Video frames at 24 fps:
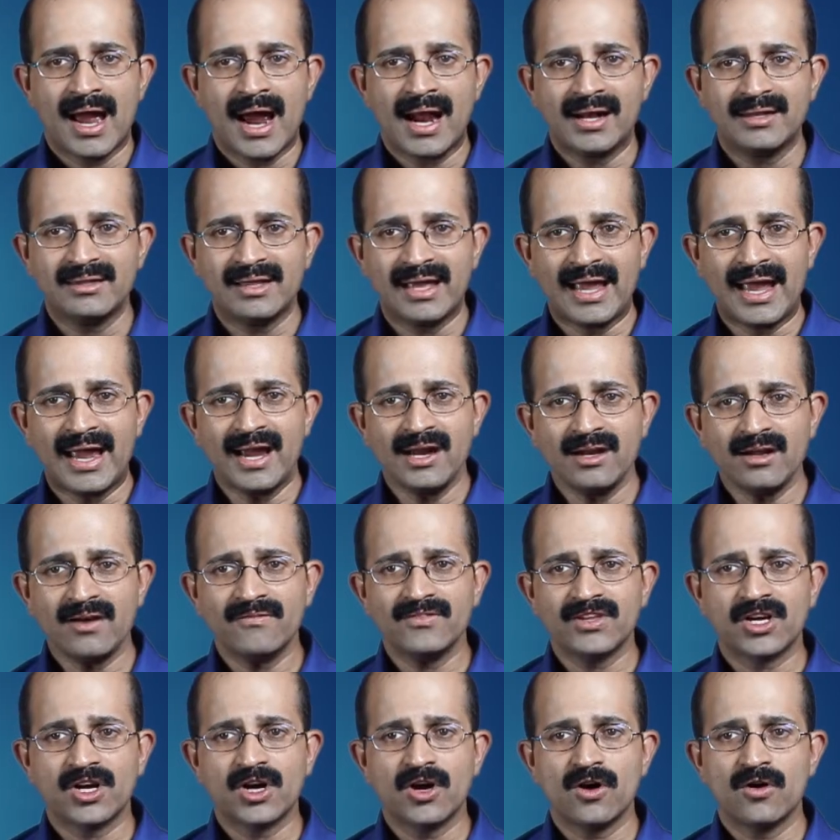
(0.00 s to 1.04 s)
At the end
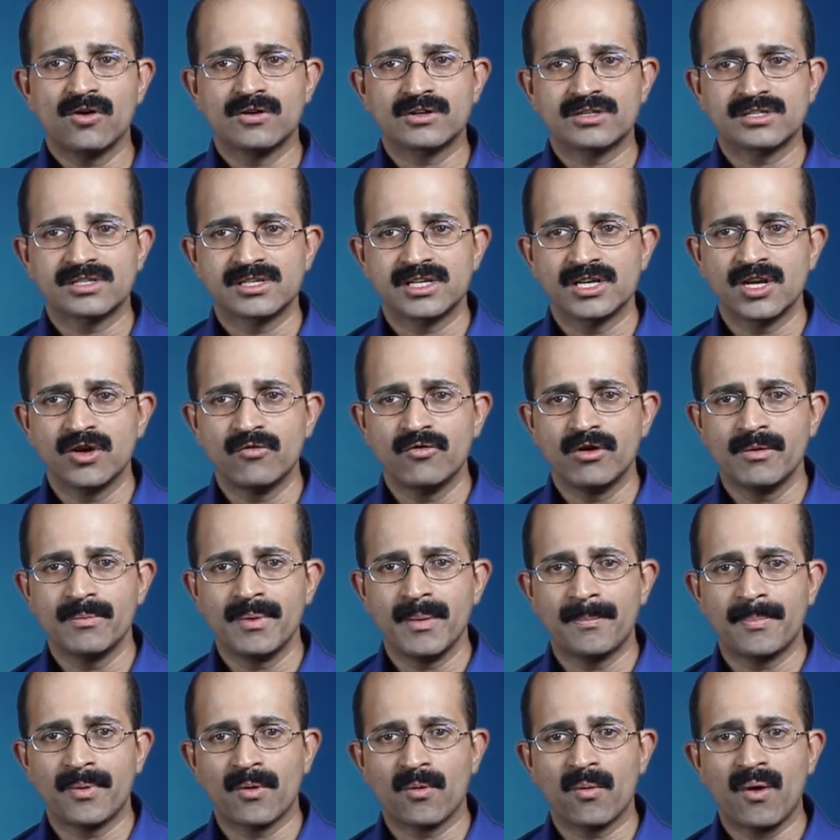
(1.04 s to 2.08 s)
of the course, you would
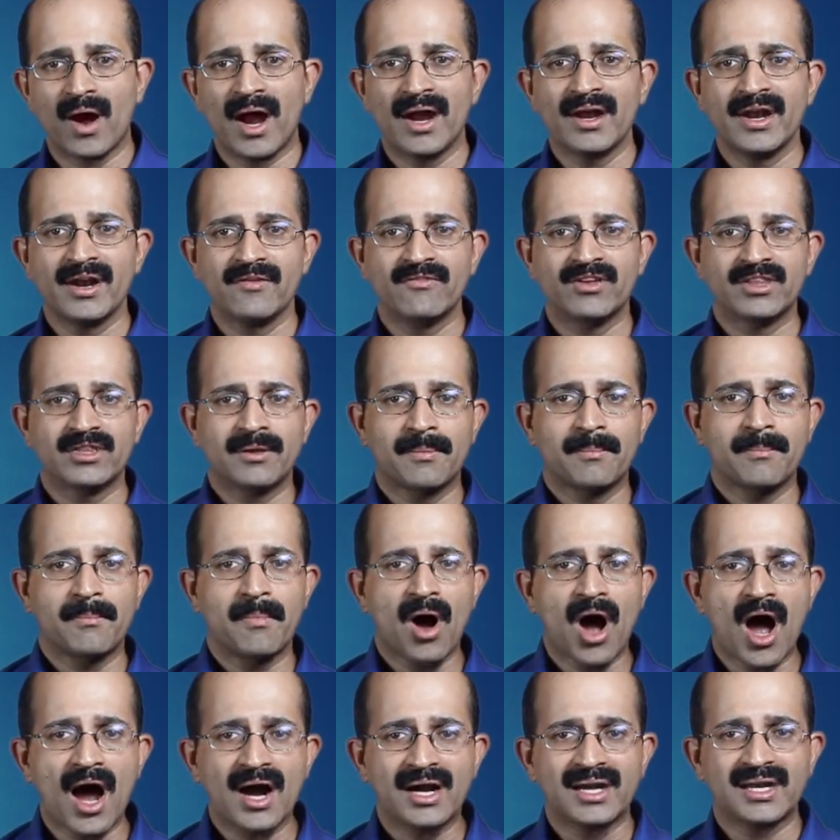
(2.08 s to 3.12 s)
be provided with a
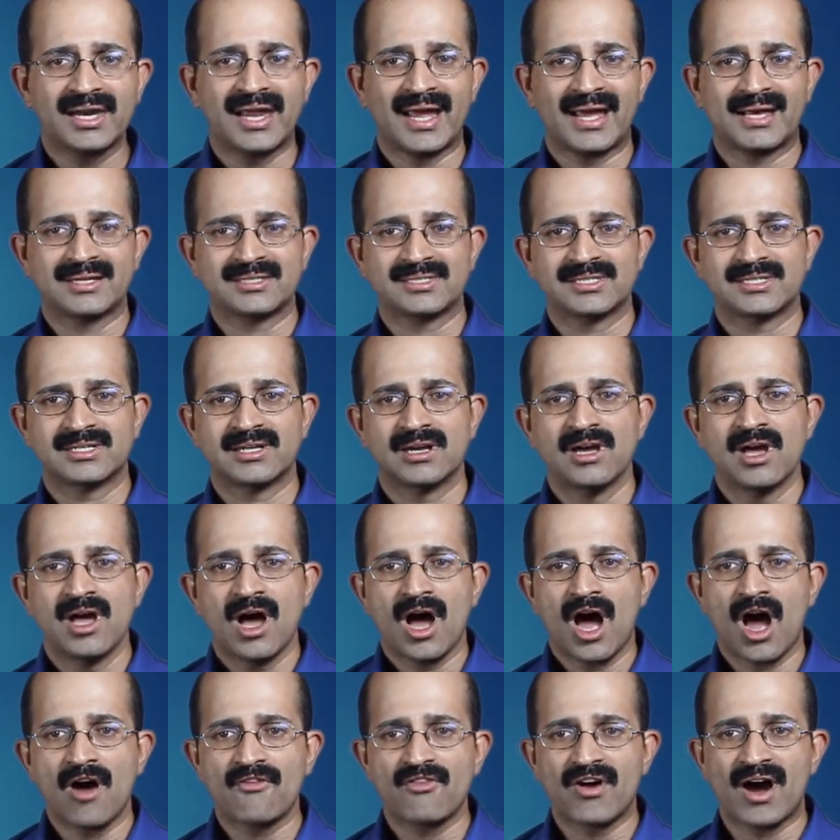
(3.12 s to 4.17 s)
mock test
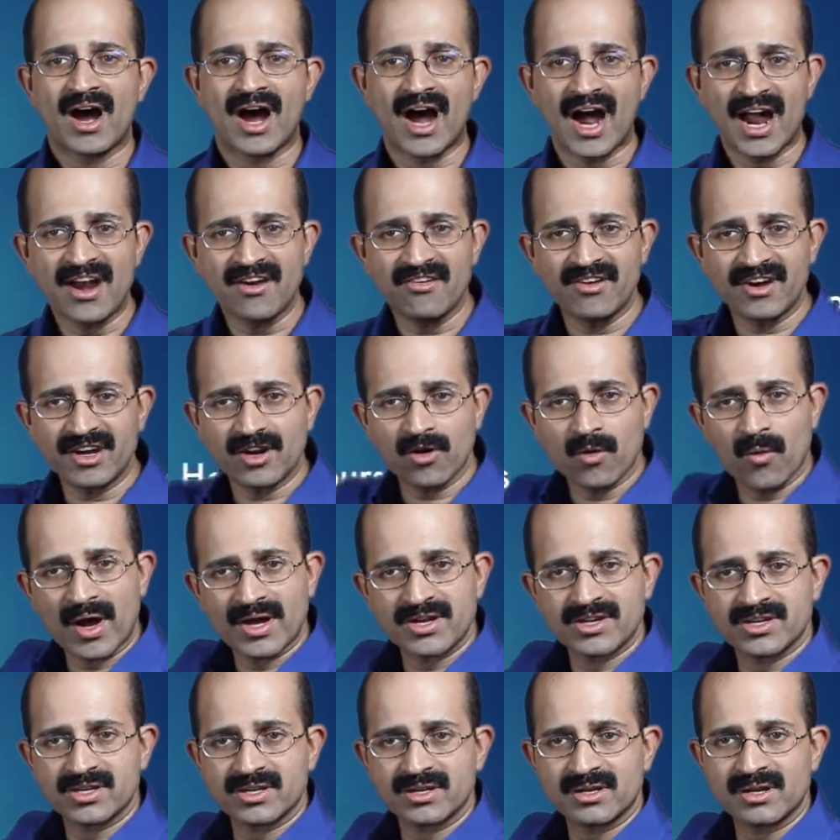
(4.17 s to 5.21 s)
of 100
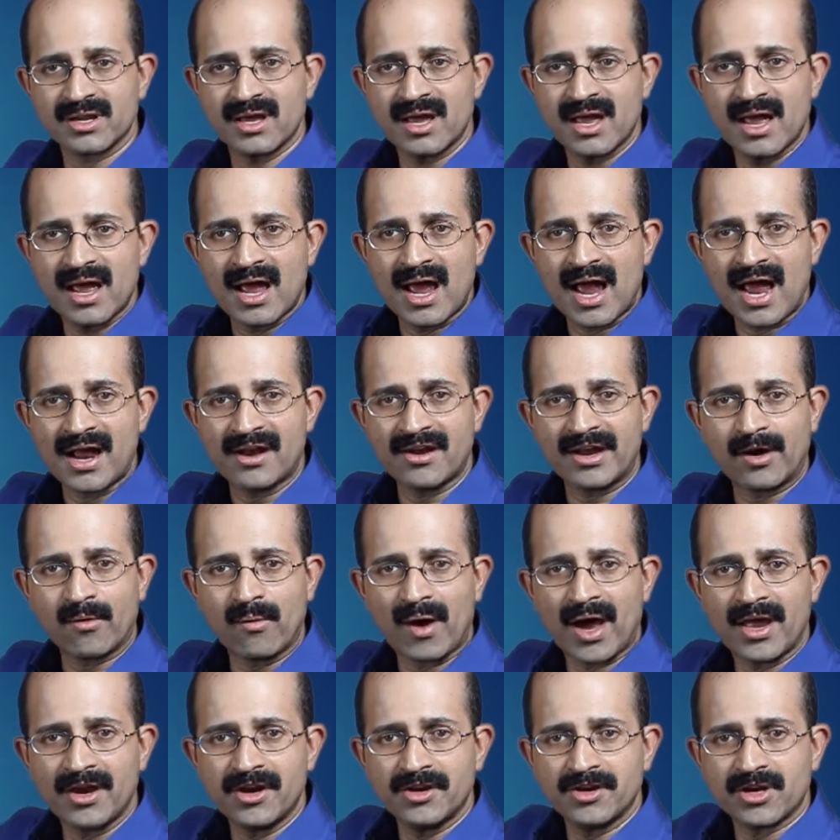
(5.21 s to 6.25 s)
questions and
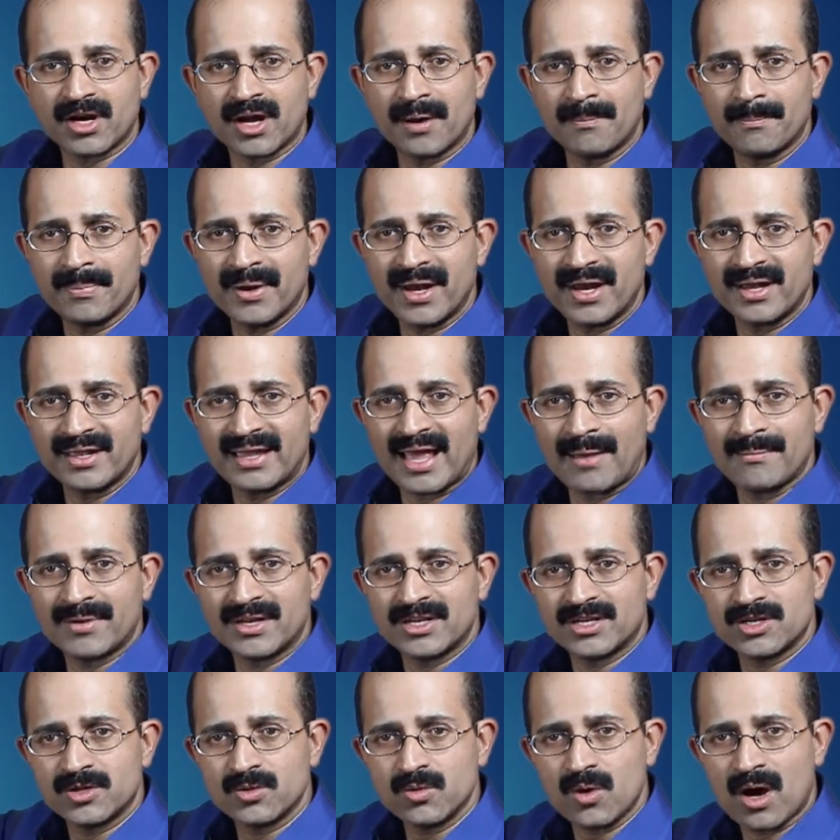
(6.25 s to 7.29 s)
require you to complete them
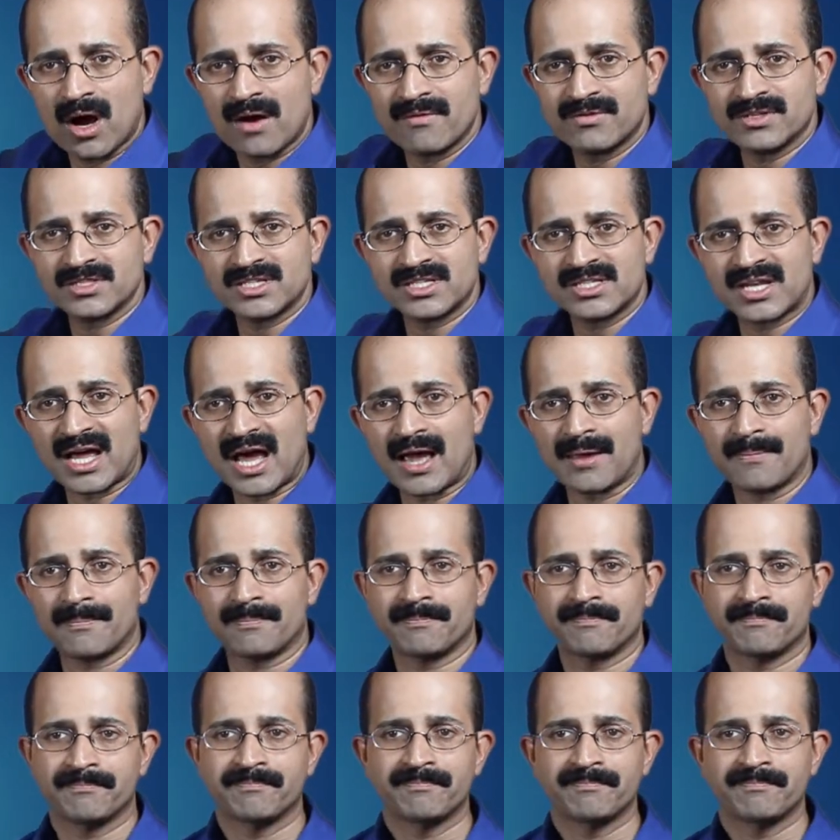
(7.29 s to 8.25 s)
in 2 hours time.